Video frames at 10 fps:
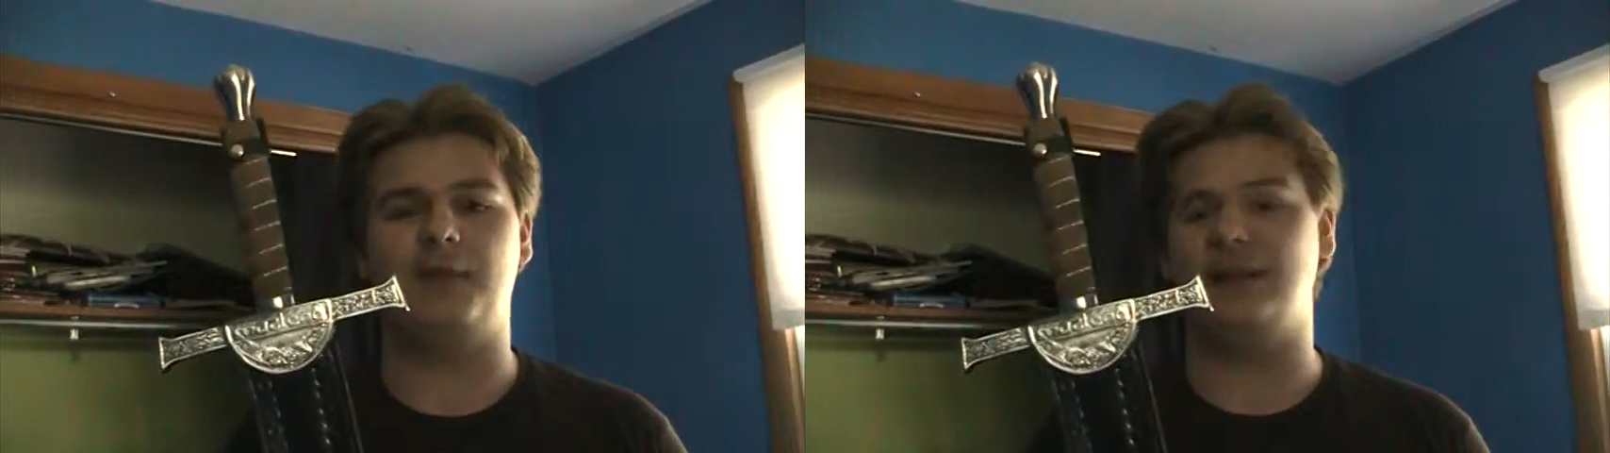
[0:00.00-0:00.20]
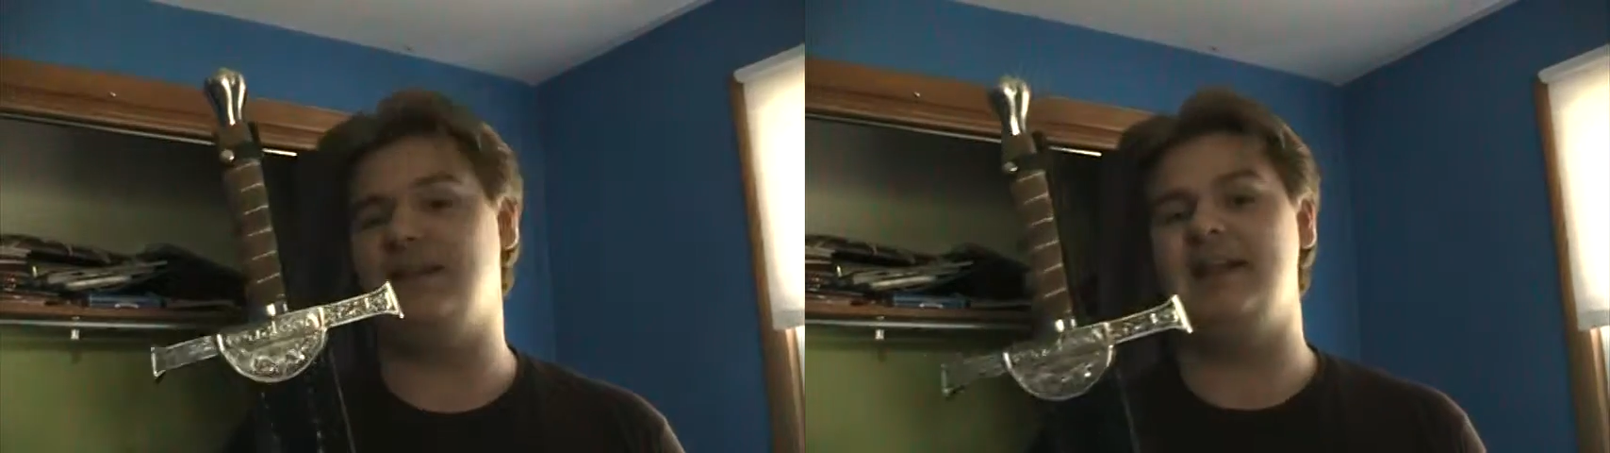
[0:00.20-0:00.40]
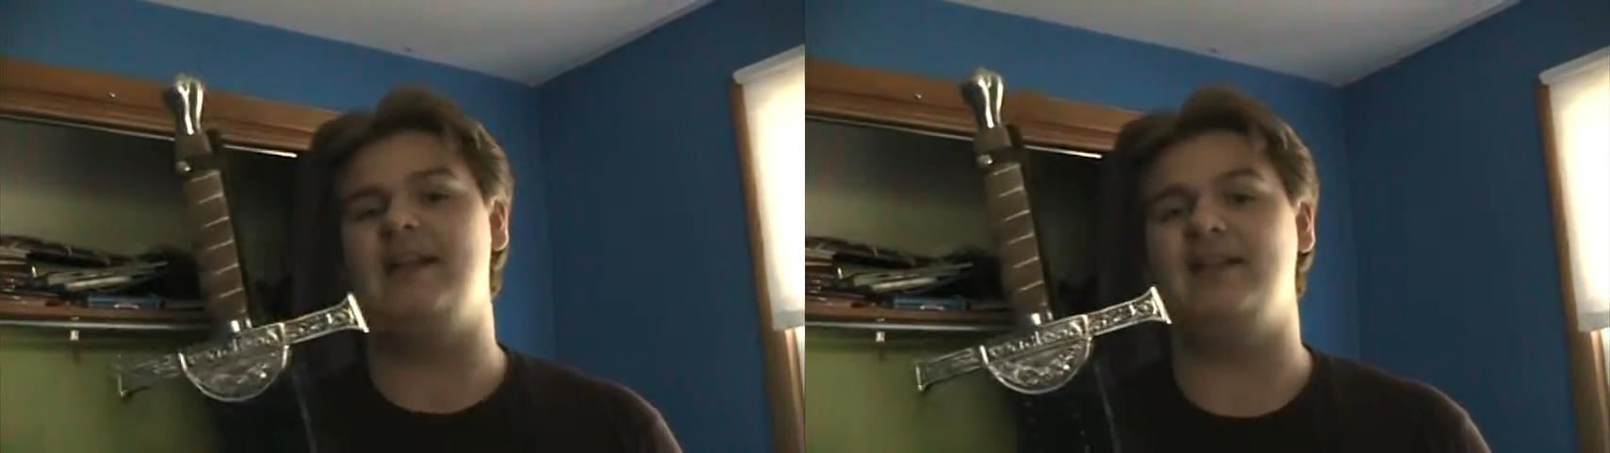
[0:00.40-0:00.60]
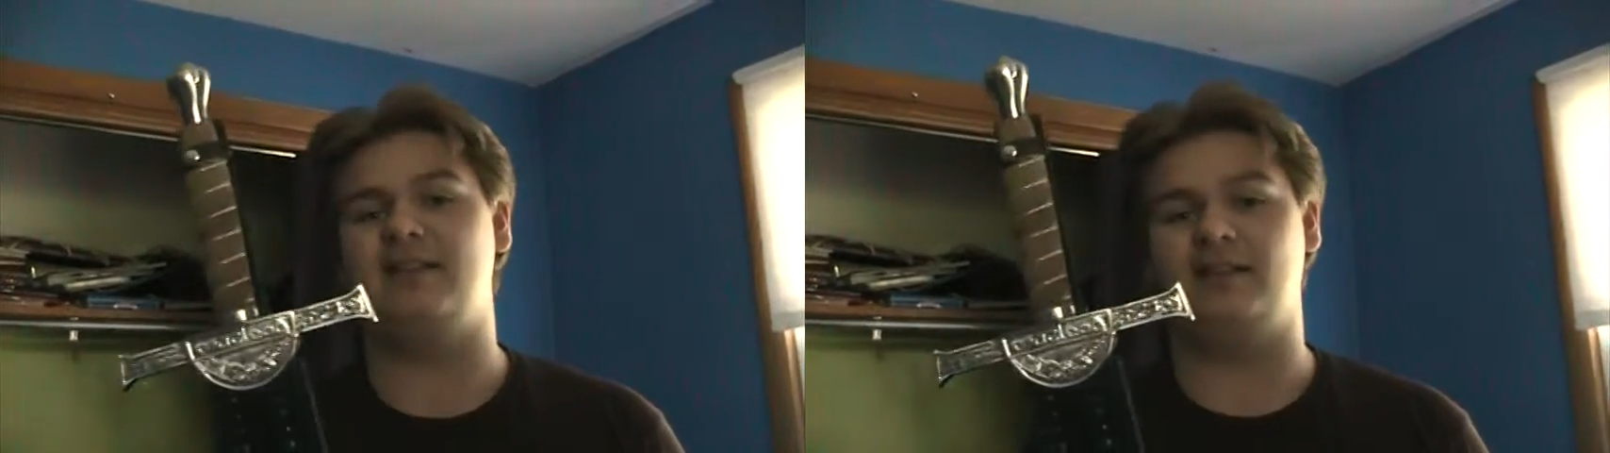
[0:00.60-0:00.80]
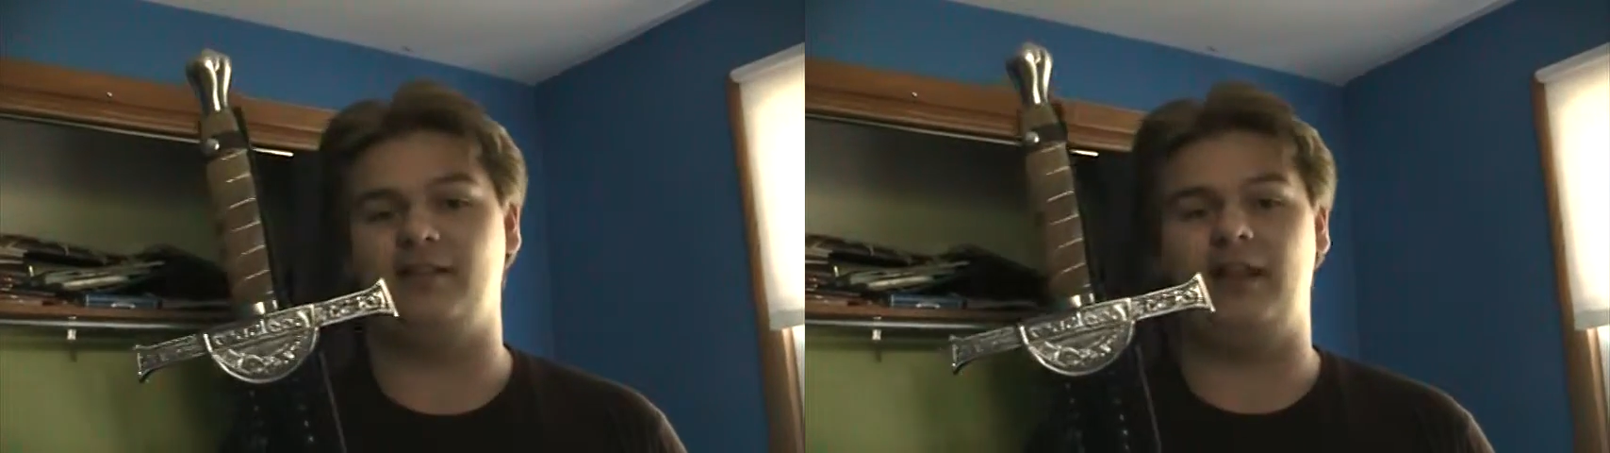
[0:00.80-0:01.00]

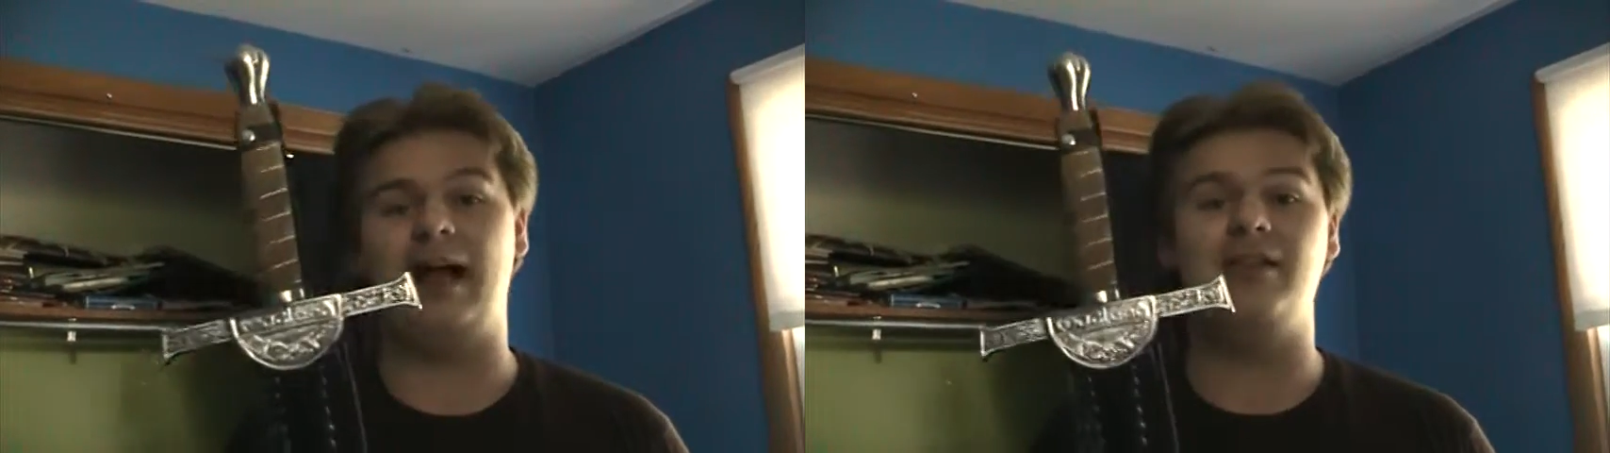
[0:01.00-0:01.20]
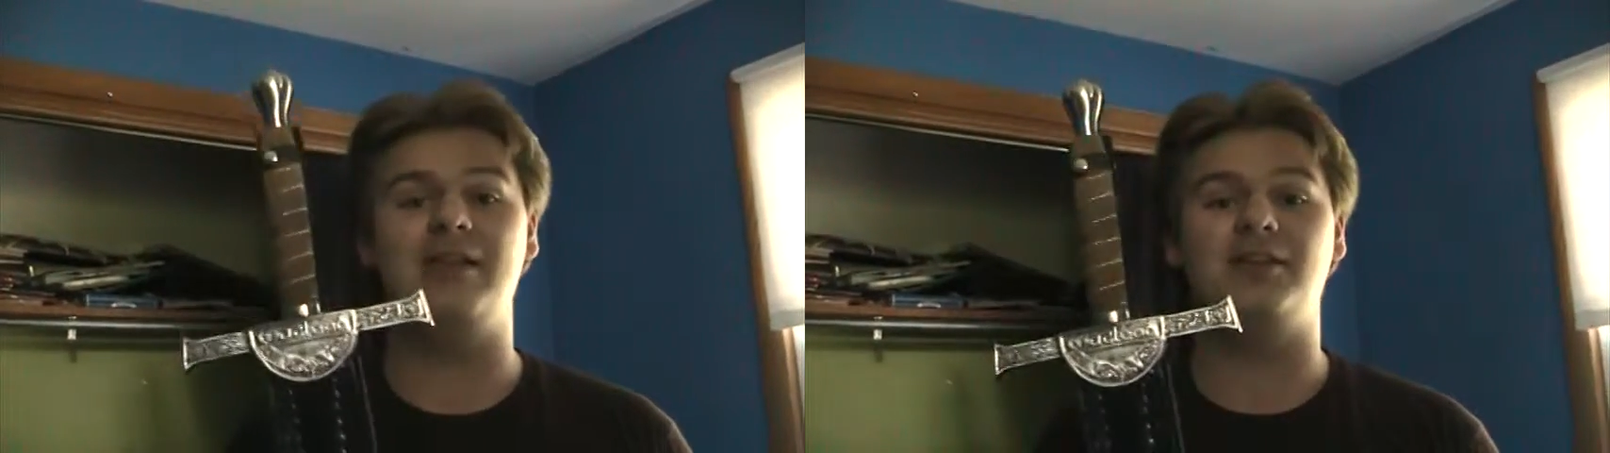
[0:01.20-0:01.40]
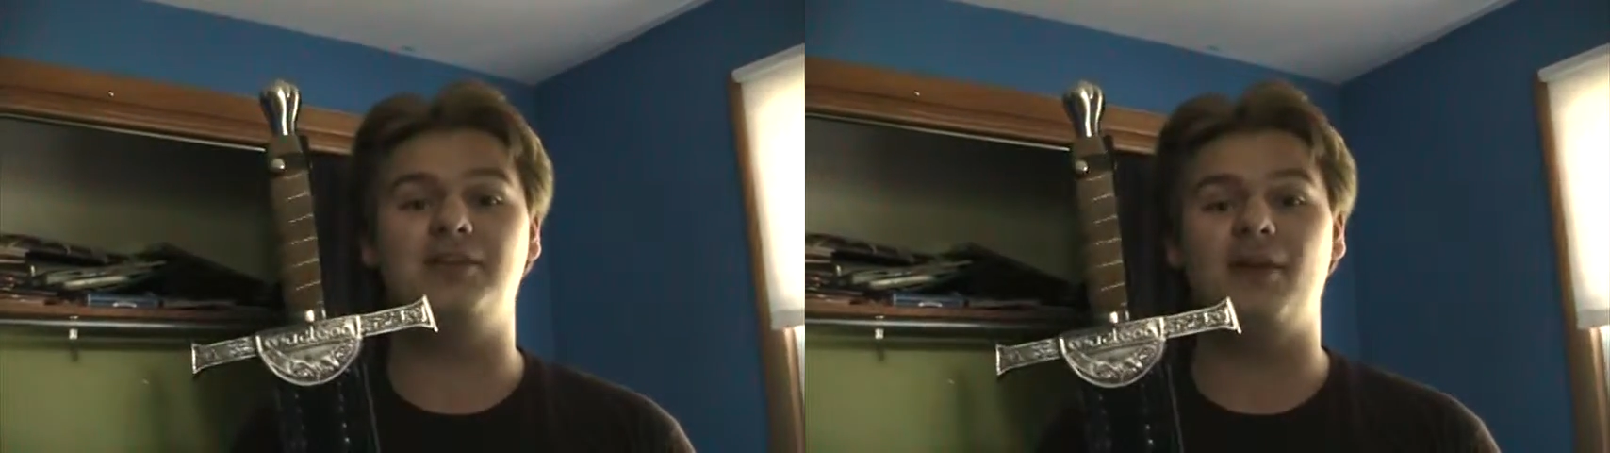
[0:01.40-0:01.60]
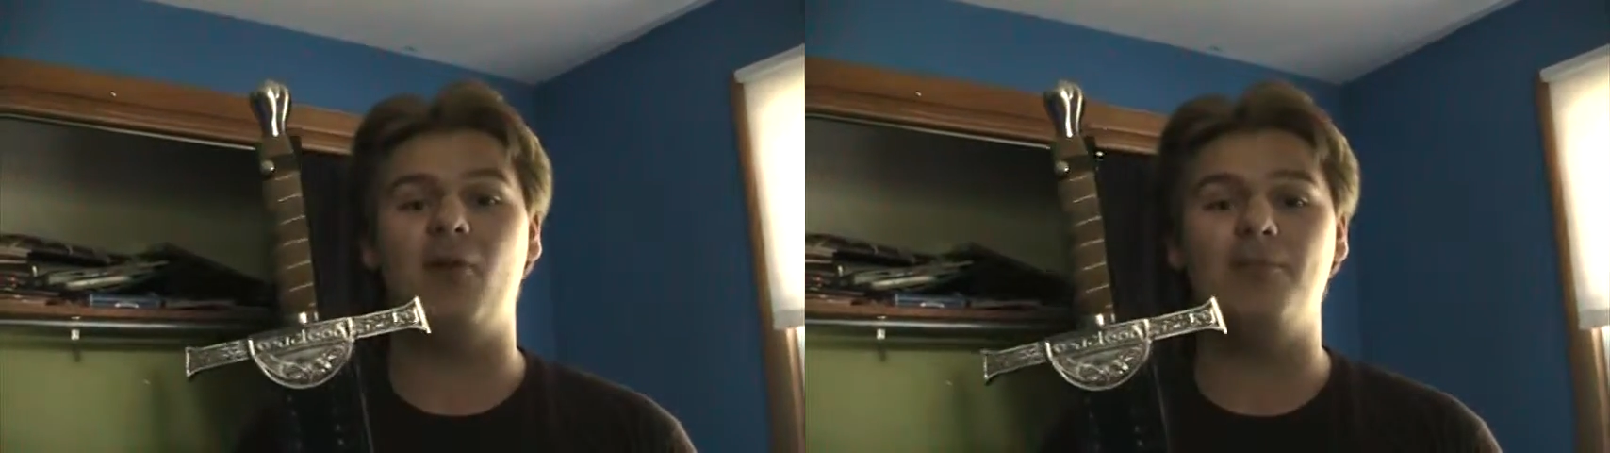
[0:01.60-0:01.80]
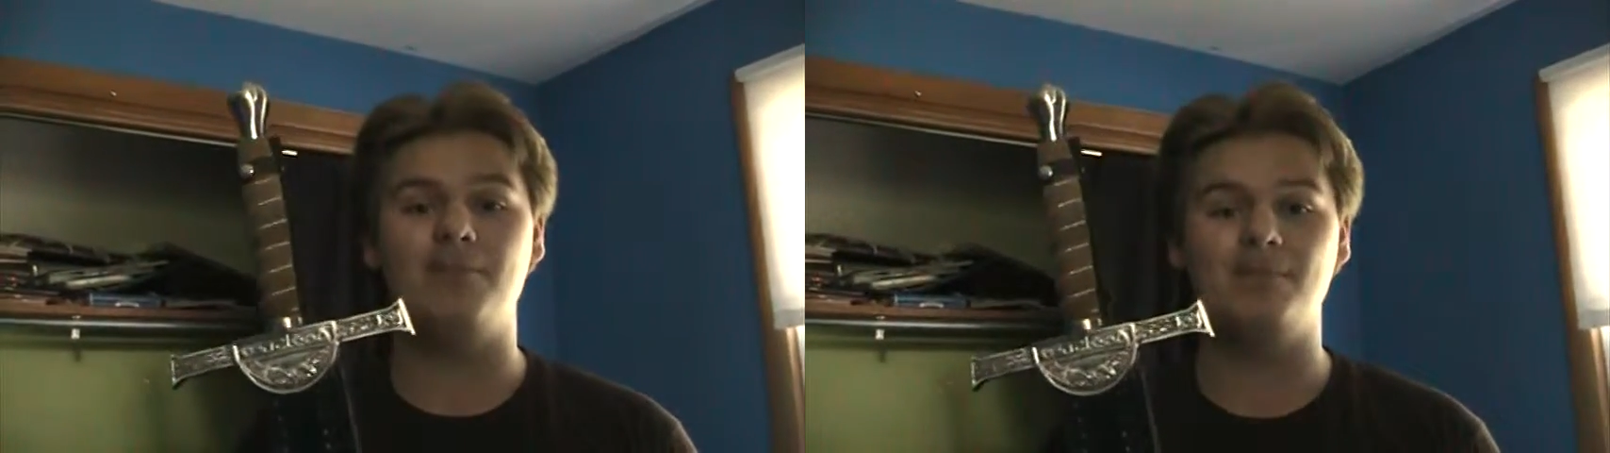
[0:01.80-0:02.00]
1986 Highlander
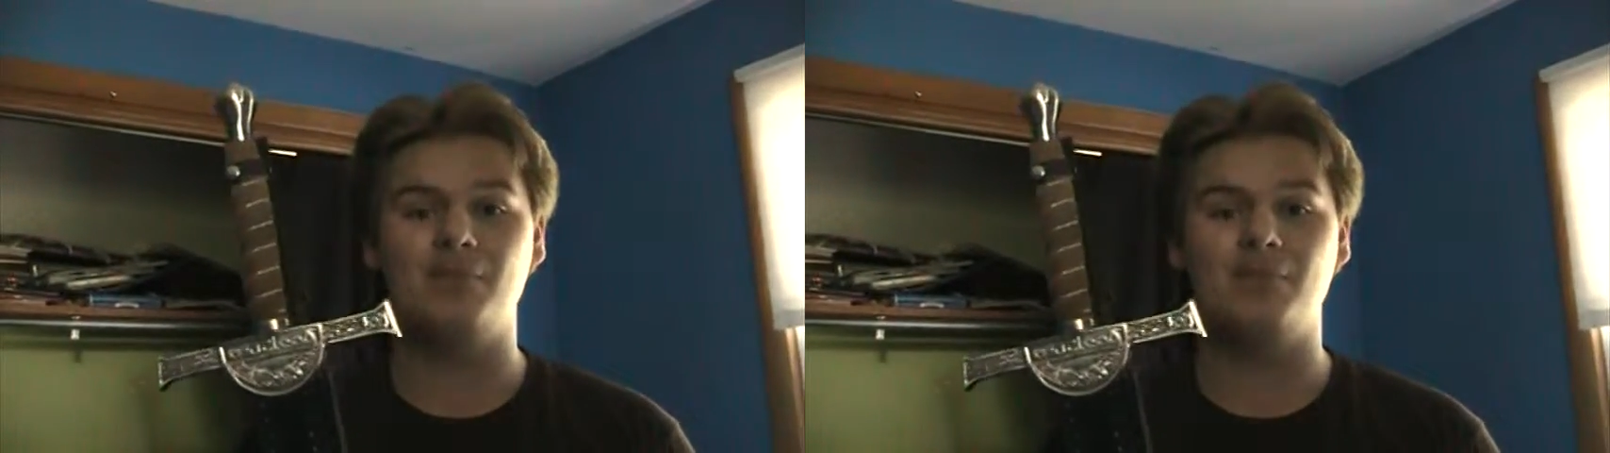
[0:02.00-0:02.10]
film.